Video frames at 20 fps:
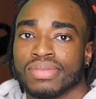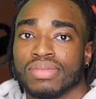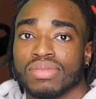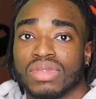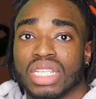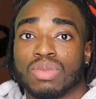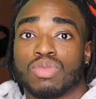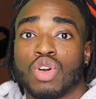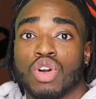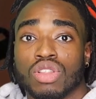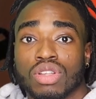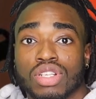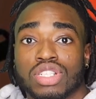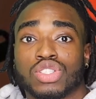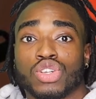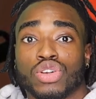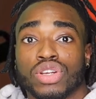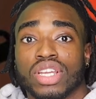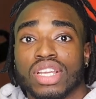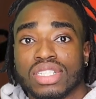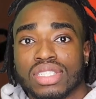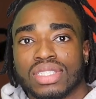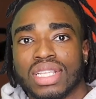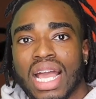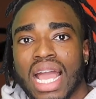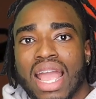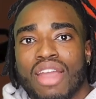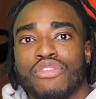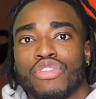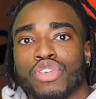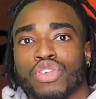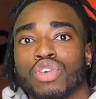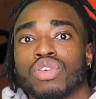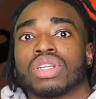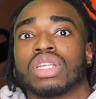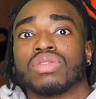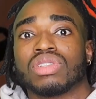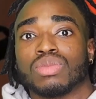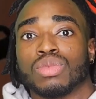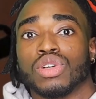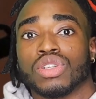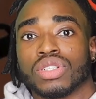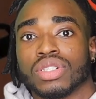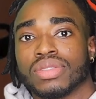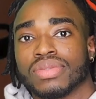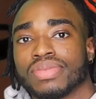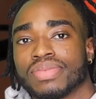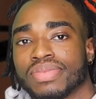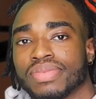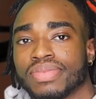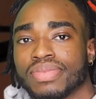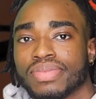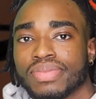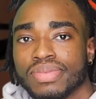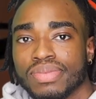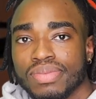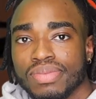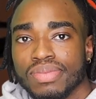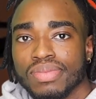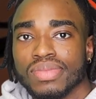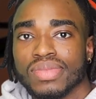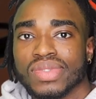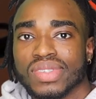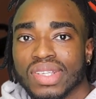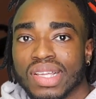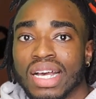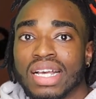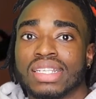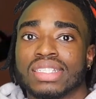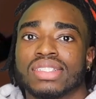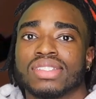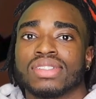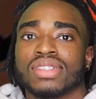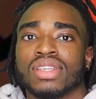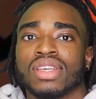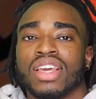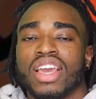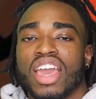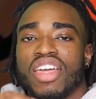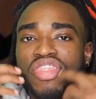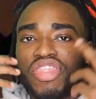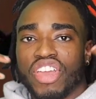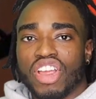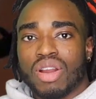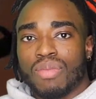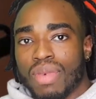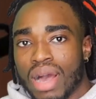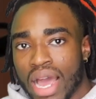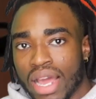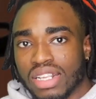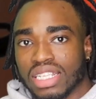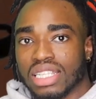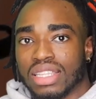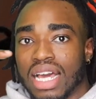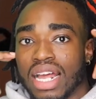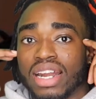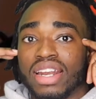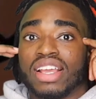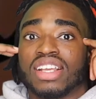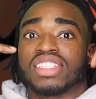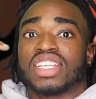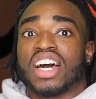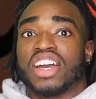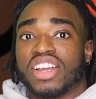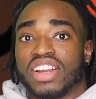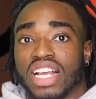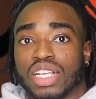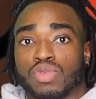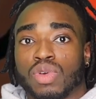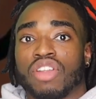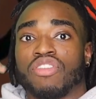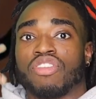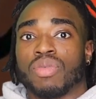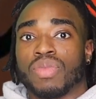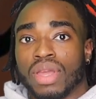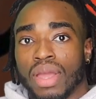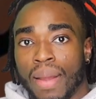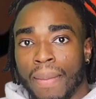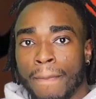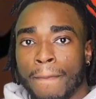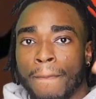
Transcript: The moral of the story is not every girl gonna deal with your bullshit. Because in their mind, there's a lot of niggas out here that's ready for me.